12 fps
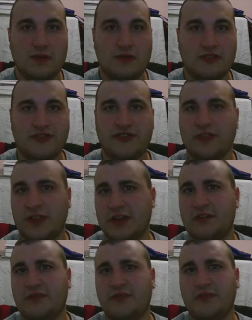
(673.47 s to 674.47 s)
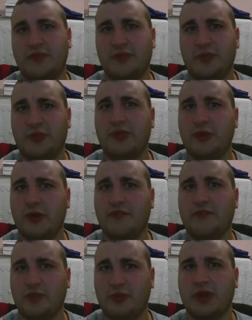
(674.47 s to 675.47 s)
You know, to live would be an
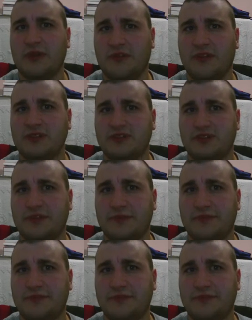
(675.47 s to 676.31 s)
awfully big adventure.